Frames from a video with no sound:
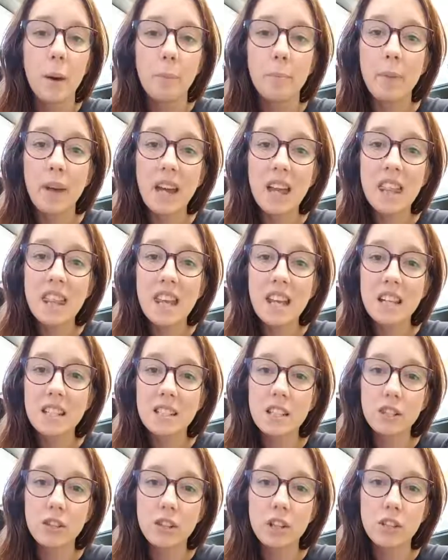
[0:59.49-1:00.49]
Big things
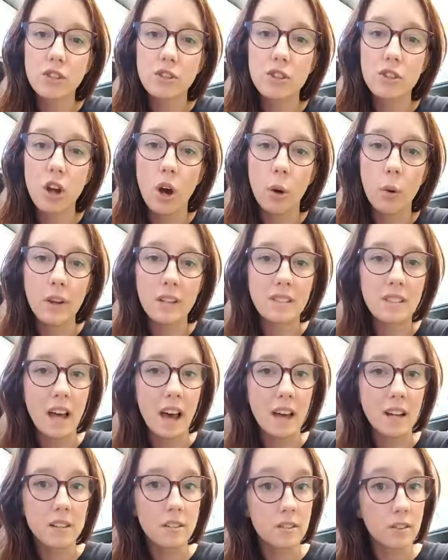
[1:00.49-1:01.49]
that you need to know is
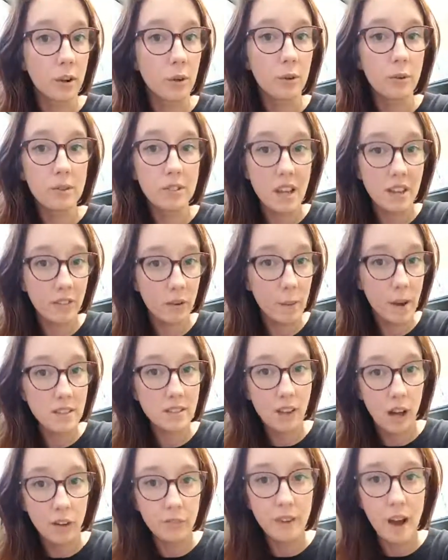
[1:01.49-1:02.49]
that, so say for
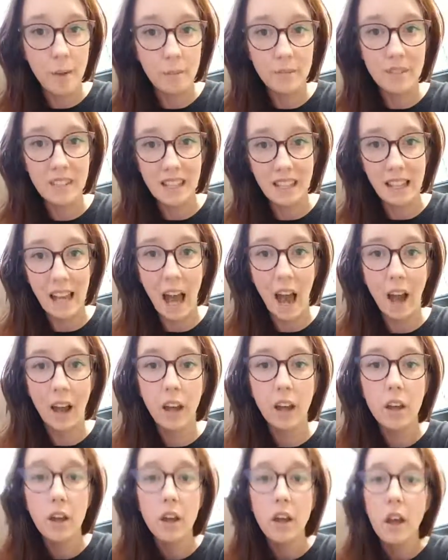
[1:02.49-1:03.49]
myself, I'm
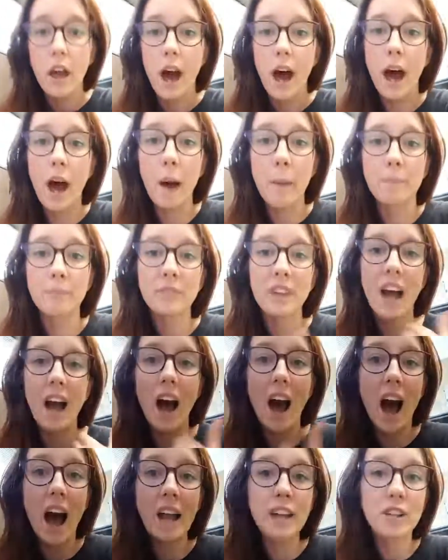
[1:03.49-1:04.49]
celiac.
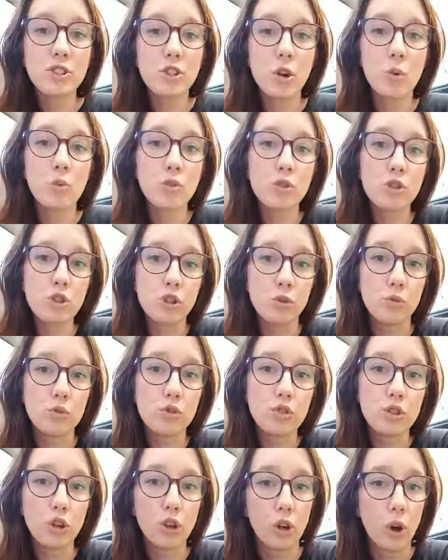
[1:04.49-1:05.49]
I don't choose
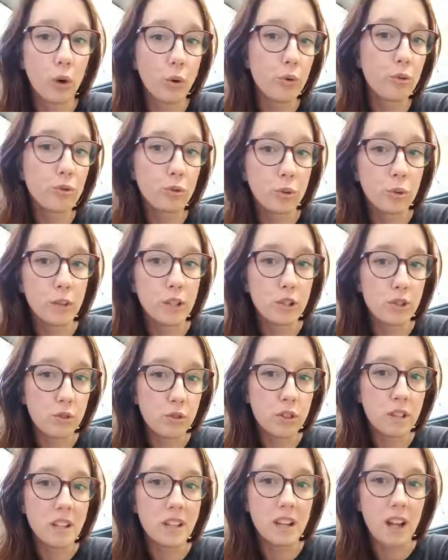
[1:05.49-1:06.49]
to go through and do
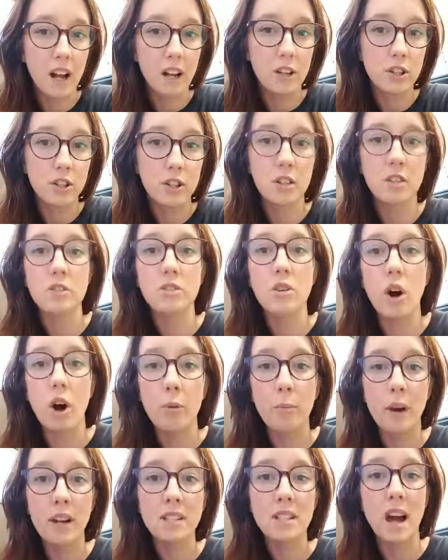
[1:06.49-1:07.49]
the deductions on
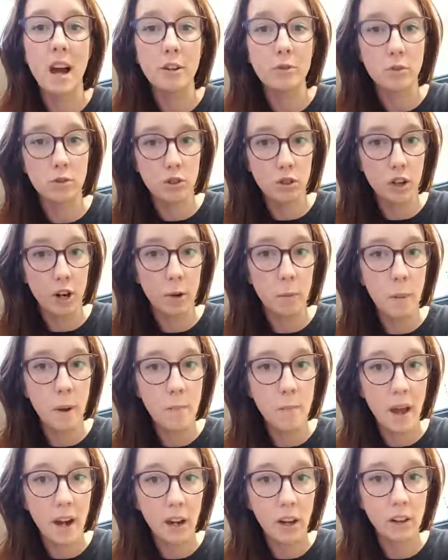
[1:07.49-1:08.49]
my tax return under my
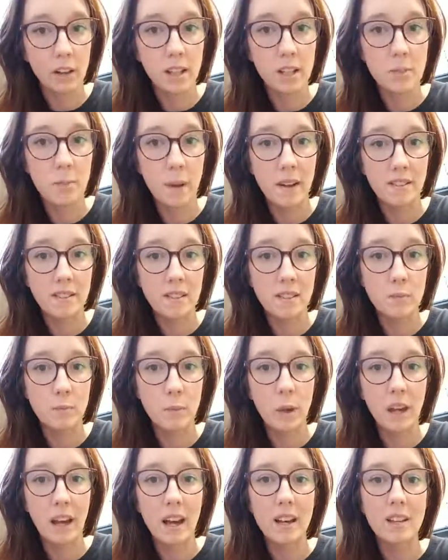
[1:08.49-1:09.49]
medical expenses,
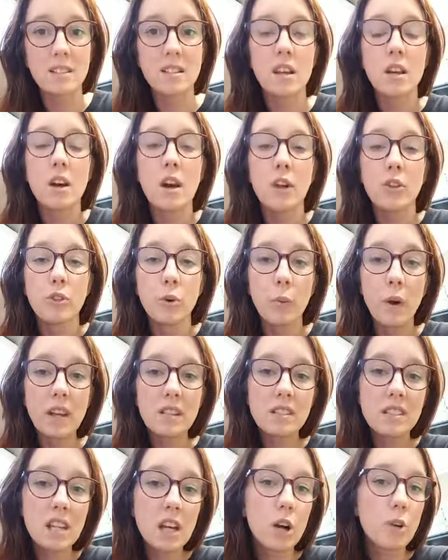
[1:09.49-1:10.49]
because the way
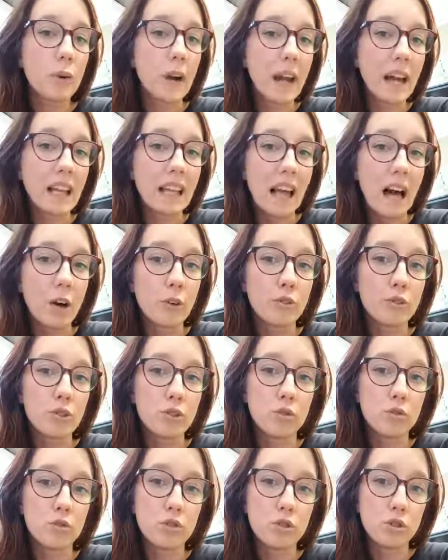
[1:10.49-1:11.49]
CRA allows
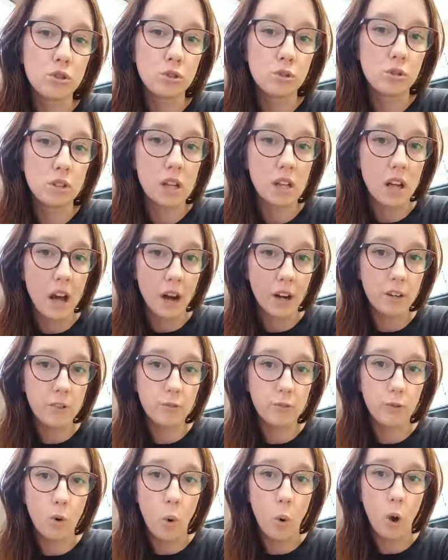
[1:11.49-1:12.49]
you to deduct
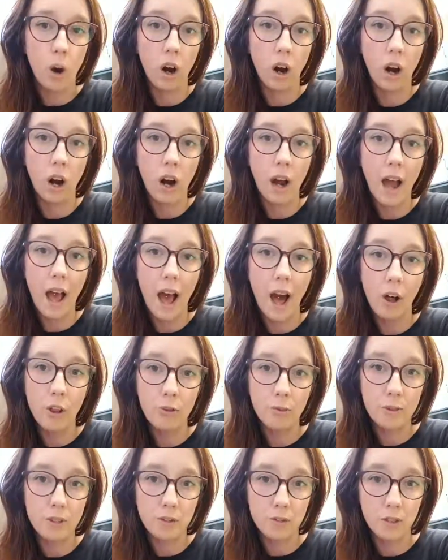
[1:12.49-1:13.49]
for
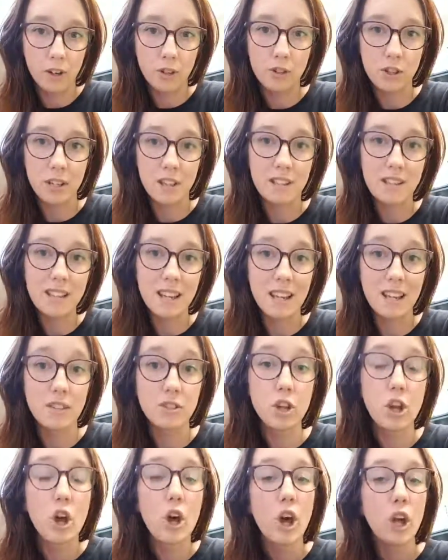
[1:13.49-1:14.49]
health restrictions is
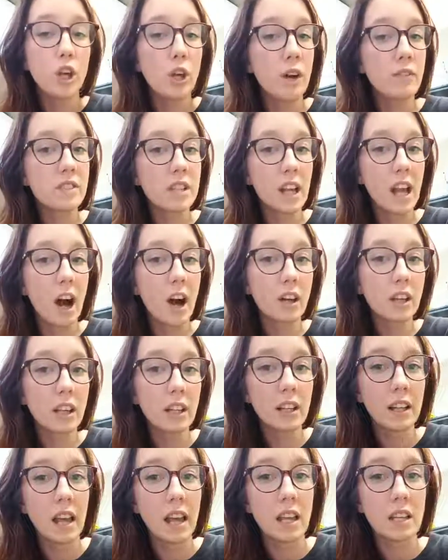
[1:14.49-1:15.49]
you have to
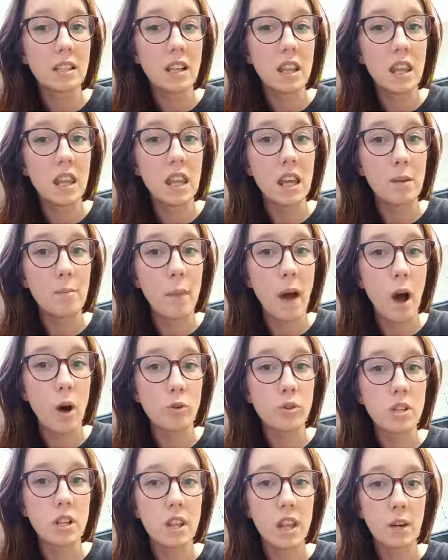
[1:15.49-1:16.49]
calculate the
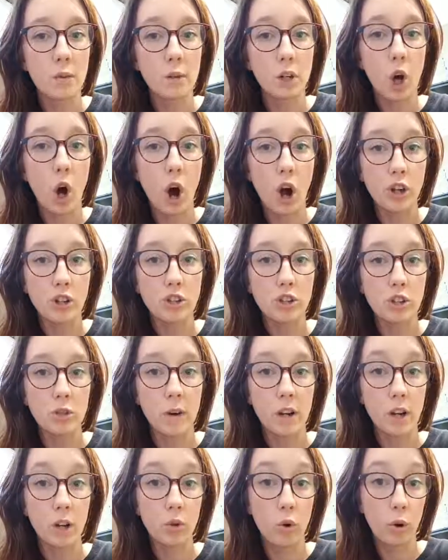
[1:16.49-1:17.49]
amount that it would cost you
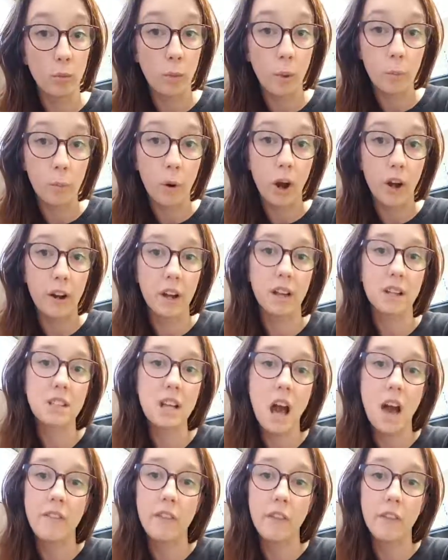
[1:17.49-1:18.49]
at a normal product
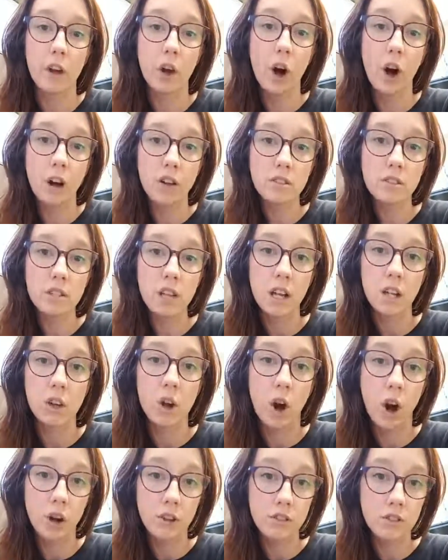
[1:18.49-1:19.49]
and then the cost it
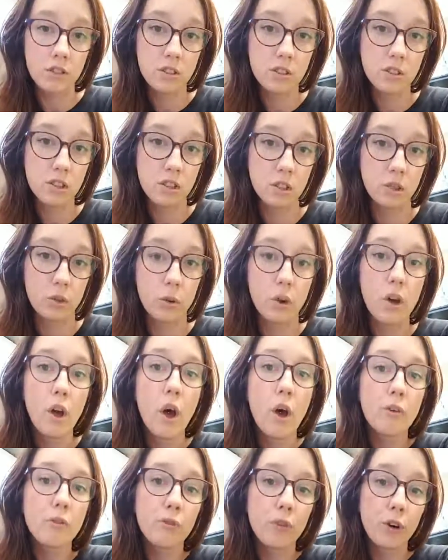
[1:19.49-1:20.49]
costs you
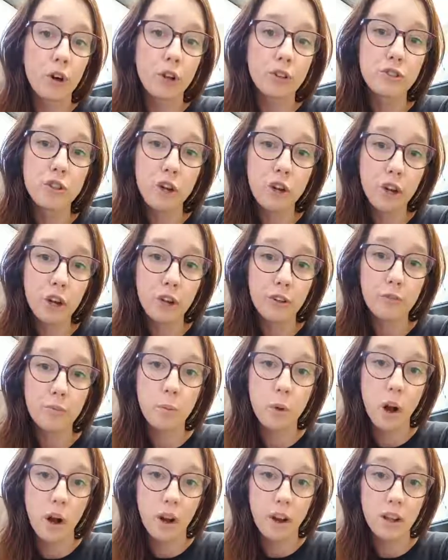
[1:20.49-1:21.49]
for an alternative
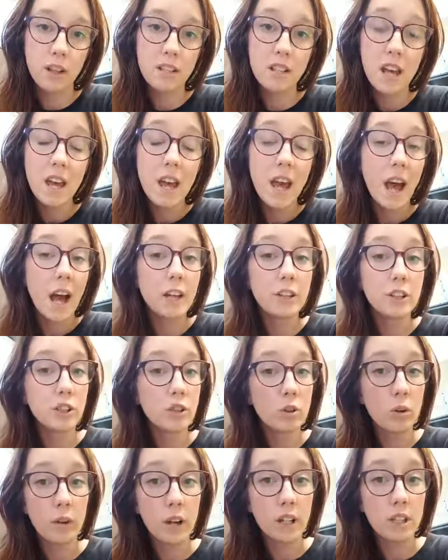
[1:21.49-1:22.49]
product, and you
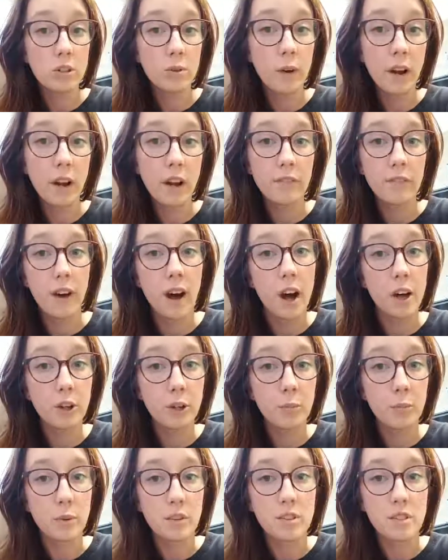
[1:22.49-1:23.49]
don't get to write off
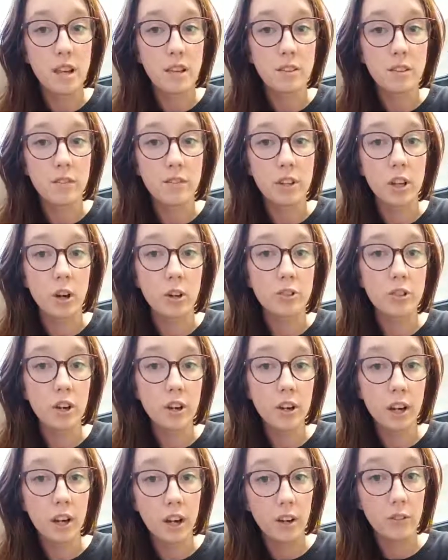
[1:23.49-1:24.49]
100% of the
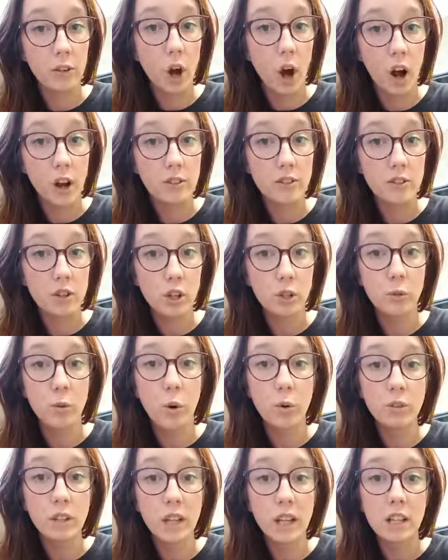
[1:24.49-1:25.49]
alternative cost. You
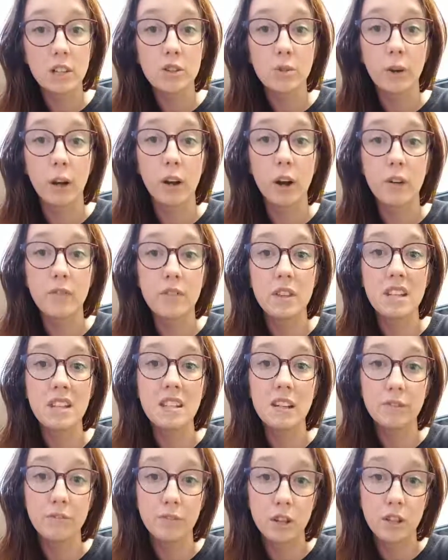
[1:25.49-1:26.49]
only get to write off the
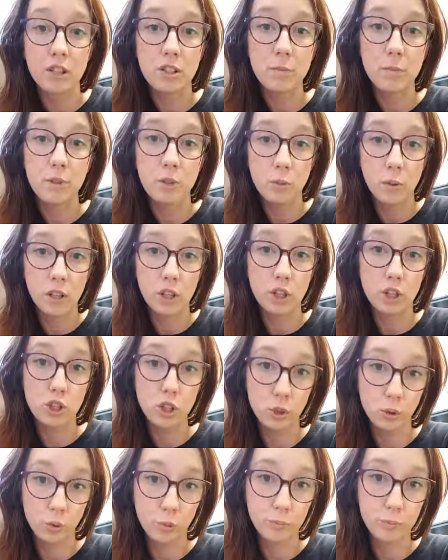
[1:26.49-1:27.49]
difference between the
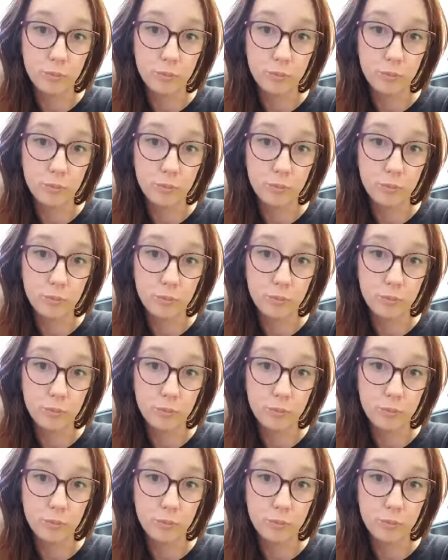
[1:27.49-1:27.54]
two.